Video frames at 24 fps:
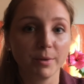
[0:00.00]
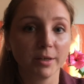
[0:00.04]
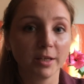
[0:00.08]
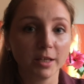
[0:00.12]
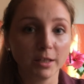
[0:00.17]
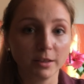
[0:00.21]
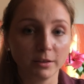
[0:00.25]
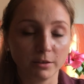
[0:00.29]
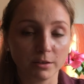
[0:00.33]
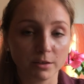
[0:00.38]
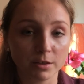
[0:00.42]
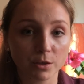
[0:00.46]

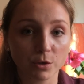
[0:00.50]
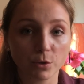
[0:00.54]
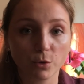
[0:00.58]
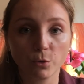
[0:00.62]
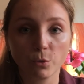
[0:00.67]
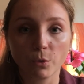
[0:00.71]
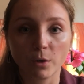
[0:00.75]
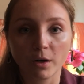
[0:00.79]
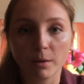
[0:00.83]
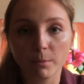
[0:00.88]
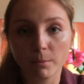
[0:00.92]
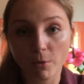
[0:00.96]
beginners who
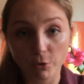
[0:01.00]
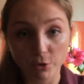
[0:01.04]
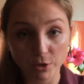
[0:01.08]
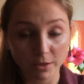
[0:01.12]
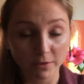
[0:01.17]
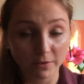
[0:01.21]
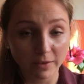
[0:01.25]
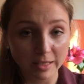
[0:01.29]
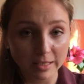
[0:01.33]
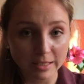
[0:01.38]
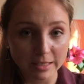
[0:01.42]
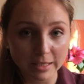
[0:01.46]
are
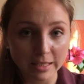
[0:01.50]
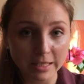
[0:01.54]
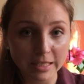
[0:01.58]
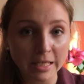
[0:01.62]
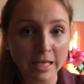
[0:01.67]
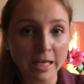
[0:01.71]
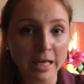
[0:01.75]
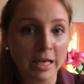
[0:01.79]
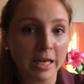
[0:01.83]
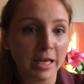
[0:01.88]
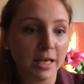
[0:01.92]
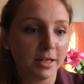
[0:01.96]
motivated,
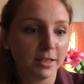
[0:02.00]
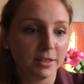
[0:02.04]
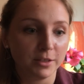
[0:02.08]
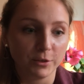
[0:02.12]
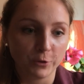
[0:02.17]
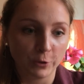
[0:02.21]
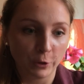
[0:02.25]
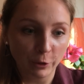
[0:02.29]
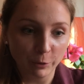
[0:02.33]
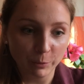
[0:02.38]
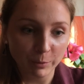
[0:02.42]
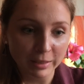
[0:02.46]

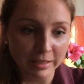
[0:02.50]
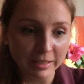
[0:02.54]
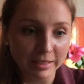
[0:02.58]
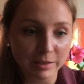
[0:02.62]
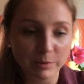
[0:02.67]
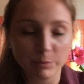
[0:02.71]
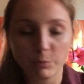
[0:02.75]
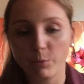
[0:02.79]
determined,